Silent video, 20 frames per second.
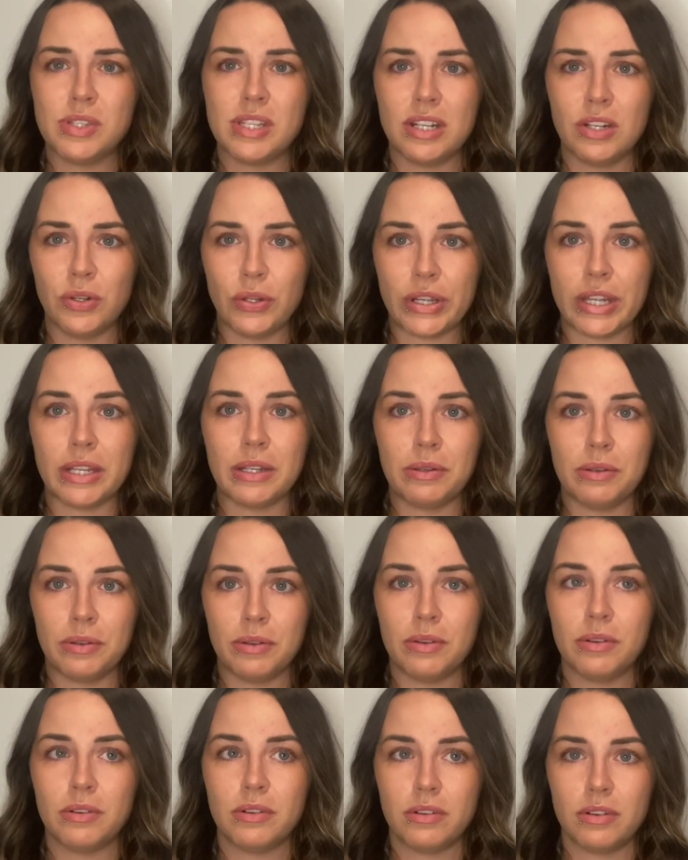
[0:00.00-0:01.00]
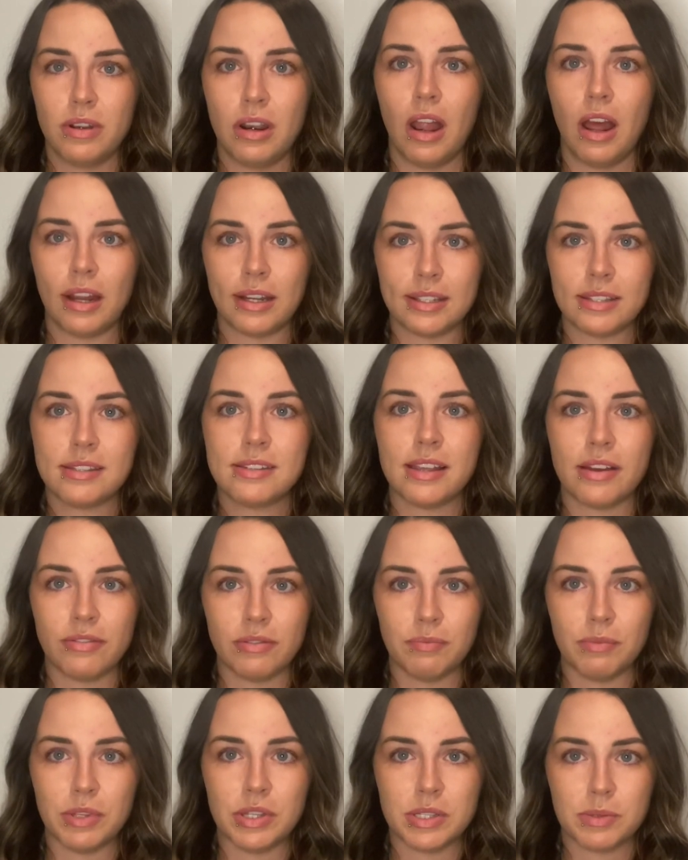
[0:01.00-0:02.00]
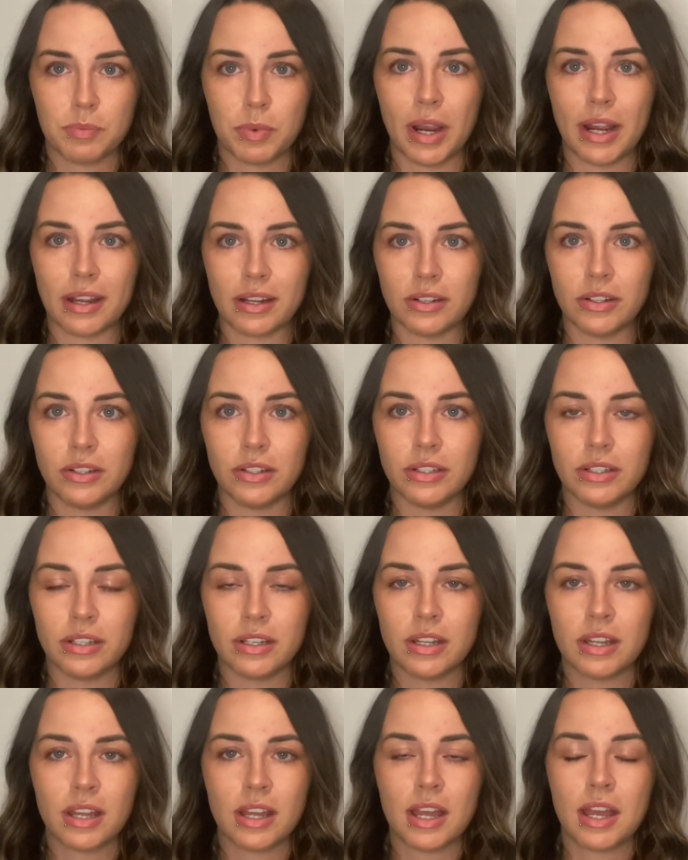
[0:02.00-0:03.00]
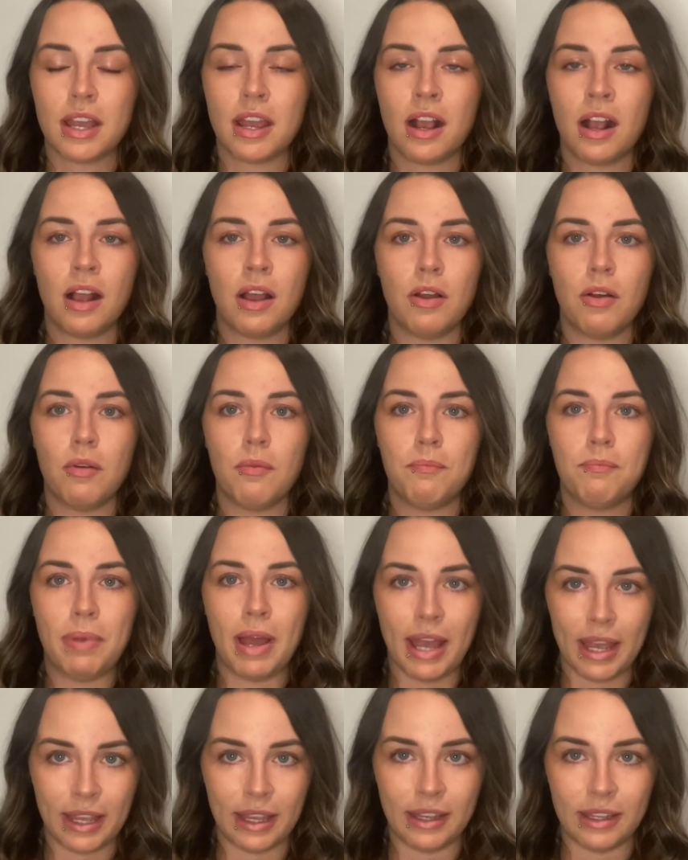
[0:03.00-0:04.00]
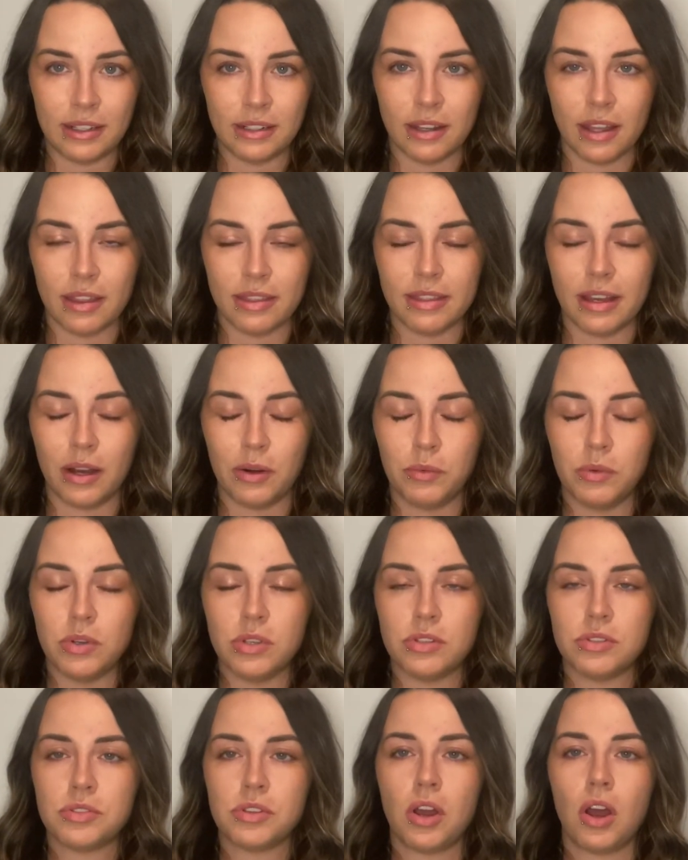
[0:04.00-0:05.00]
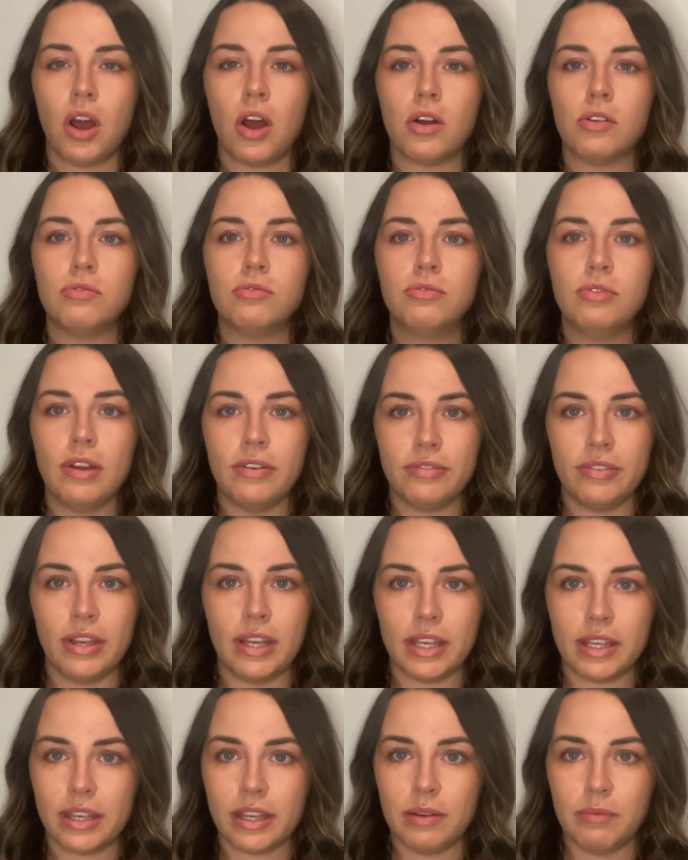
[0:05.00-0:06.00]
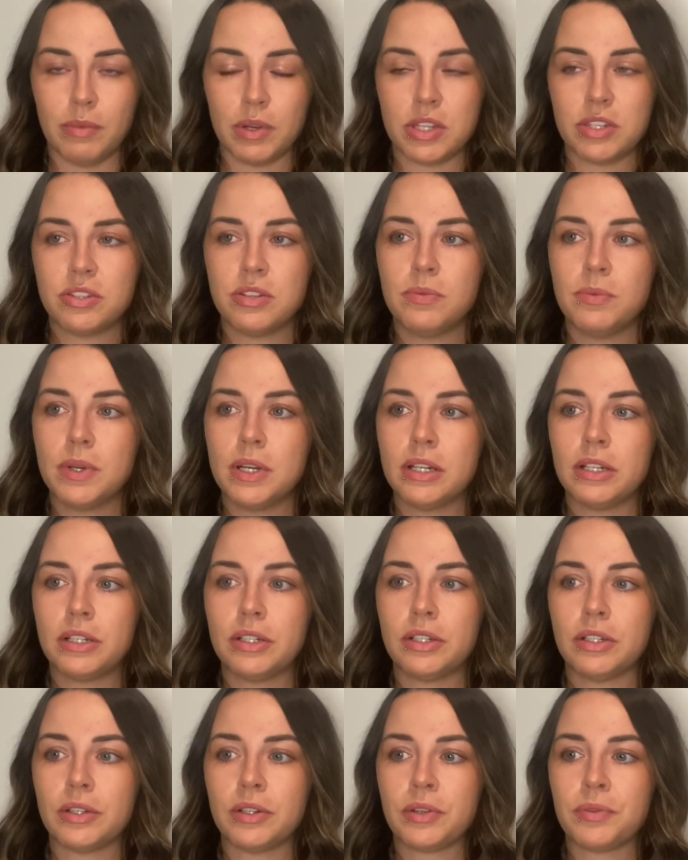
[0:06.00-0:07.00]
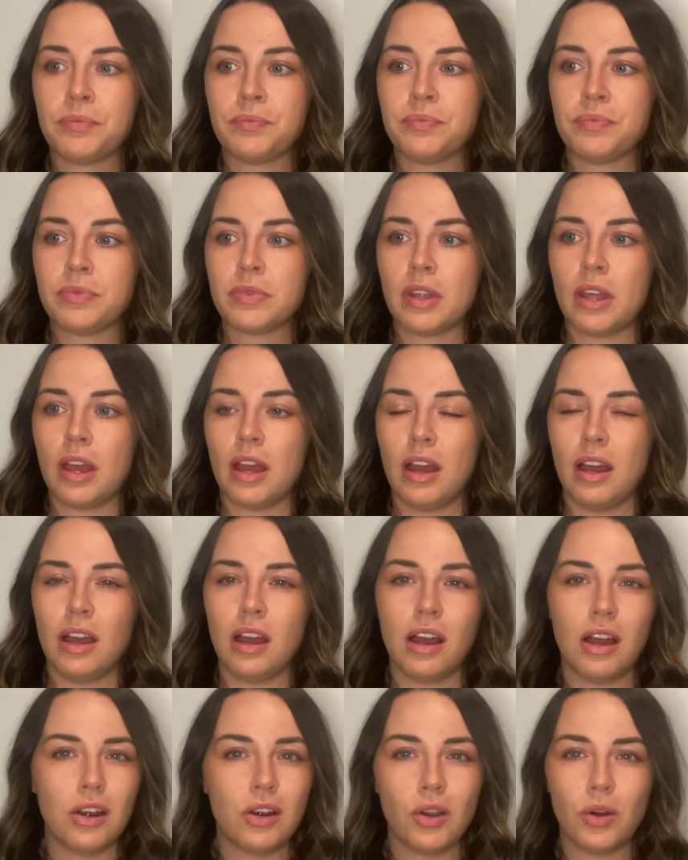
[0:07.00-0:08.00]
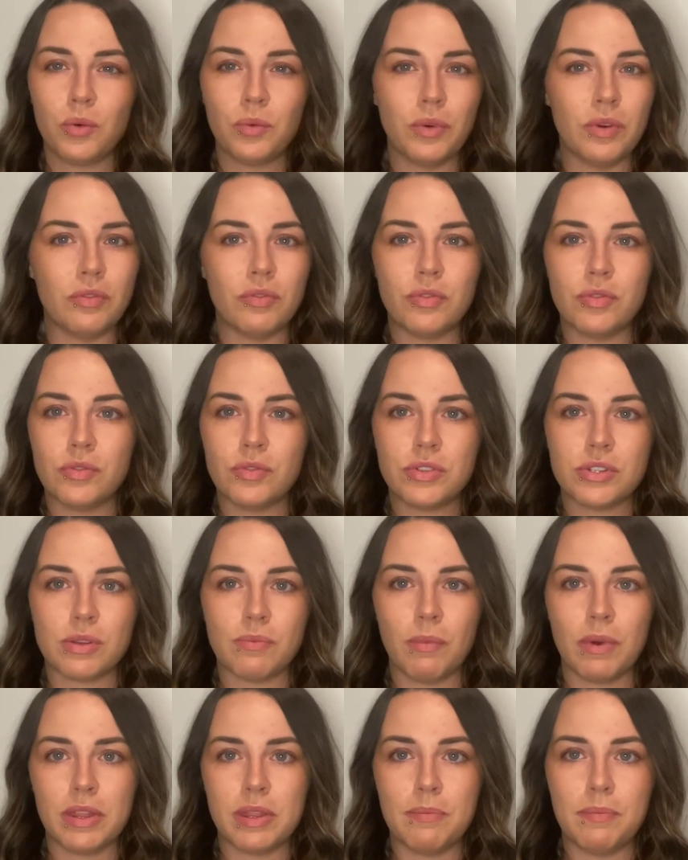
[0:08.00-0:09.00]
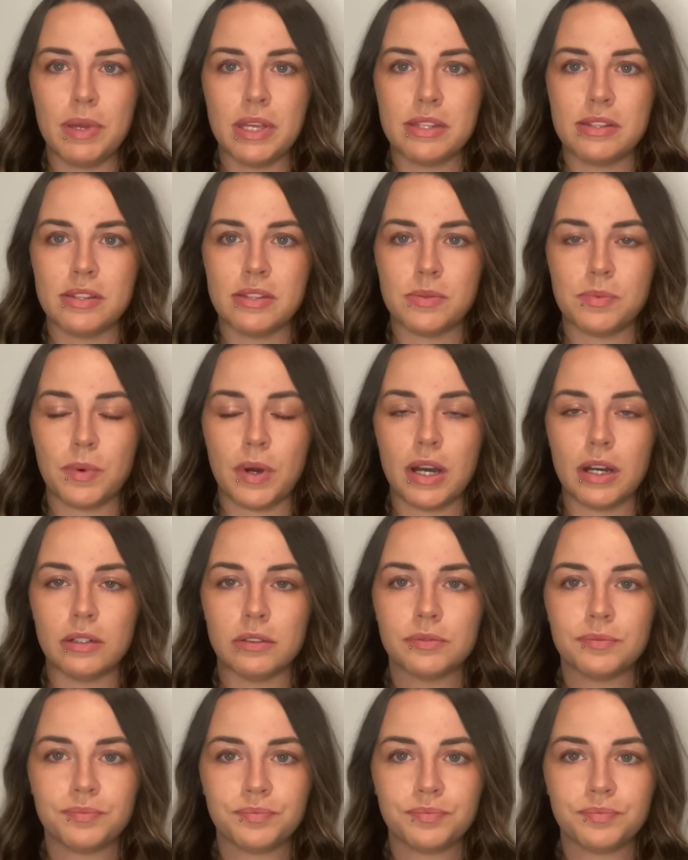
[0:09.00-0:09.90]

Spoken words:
looking like 7 months pregnant, pain that was horrific in my stomach, along with some other bits as well.